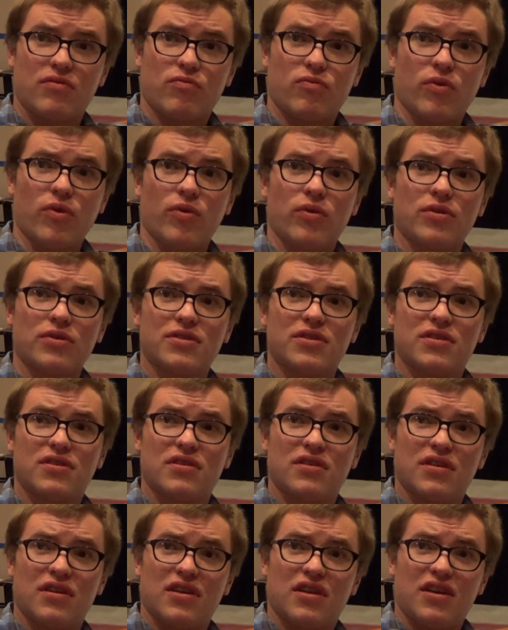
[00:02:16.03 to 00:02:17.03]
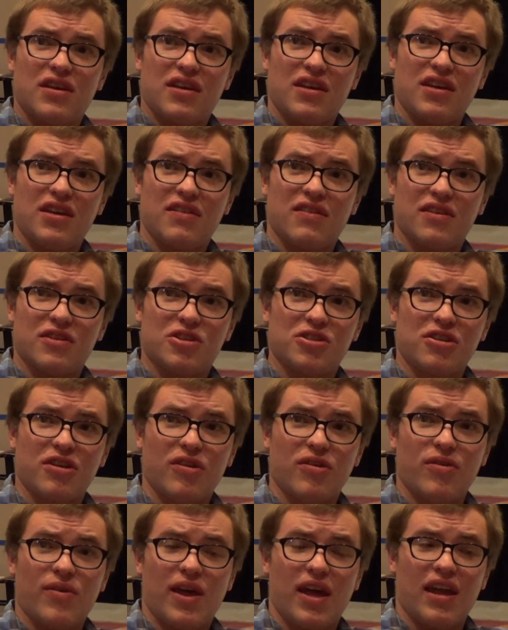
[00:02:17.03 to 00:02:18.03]
roles in this
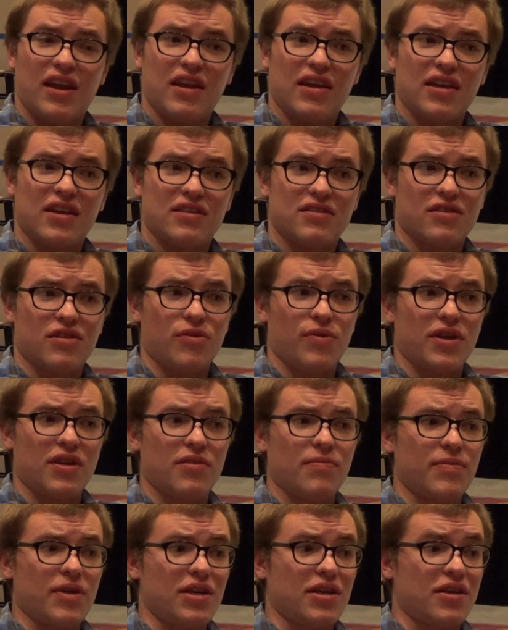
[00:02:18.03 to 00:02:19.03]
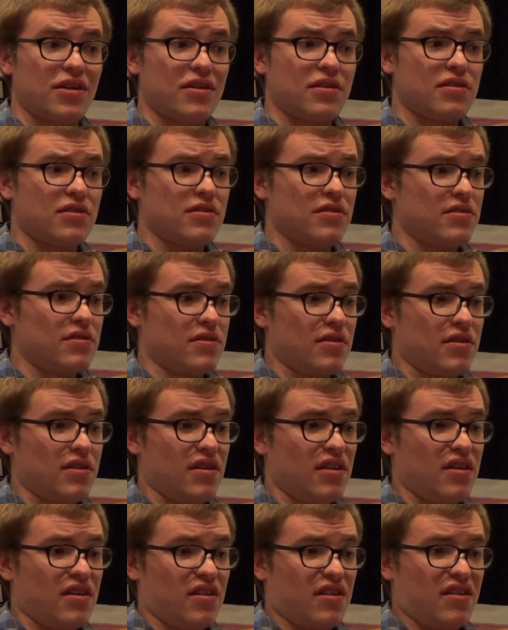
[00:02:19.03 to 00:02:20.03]
show, and it's going to be
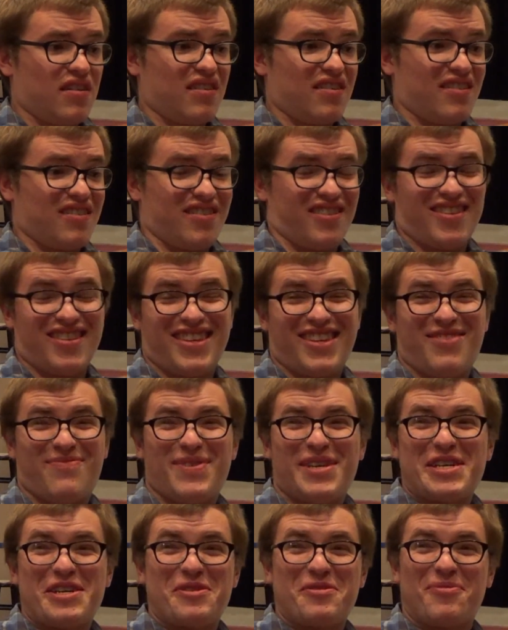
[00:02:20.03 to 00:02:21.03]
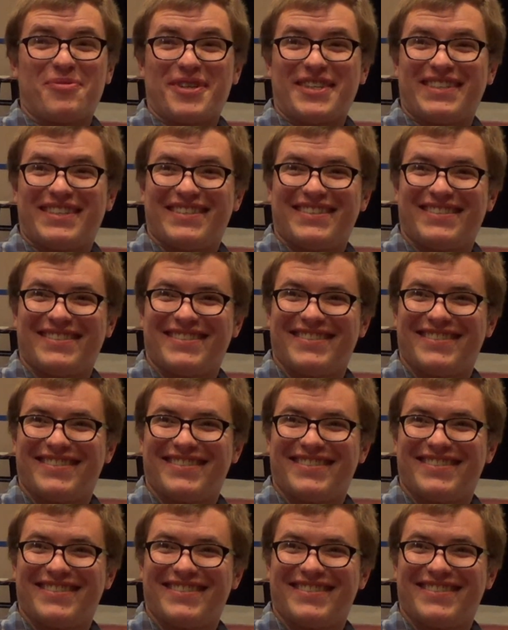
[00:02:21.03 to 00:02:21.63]
it's going to be a good one.